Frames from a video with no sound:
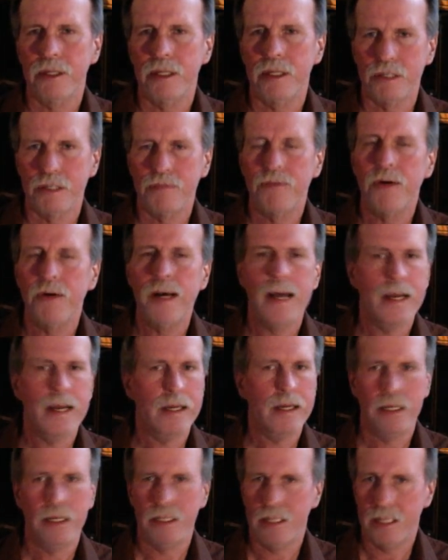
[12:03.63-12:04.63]
is flat
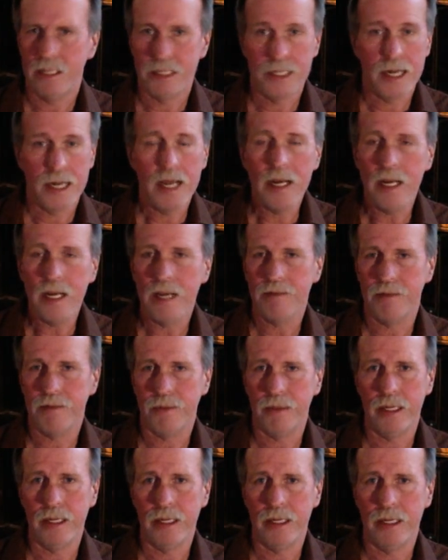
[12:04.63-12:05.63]
and does not have a
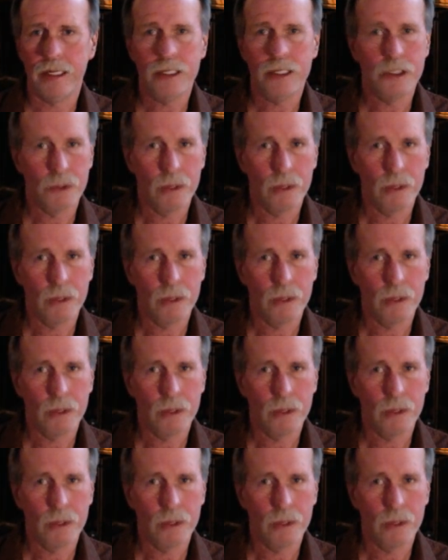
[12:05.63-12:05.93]
radius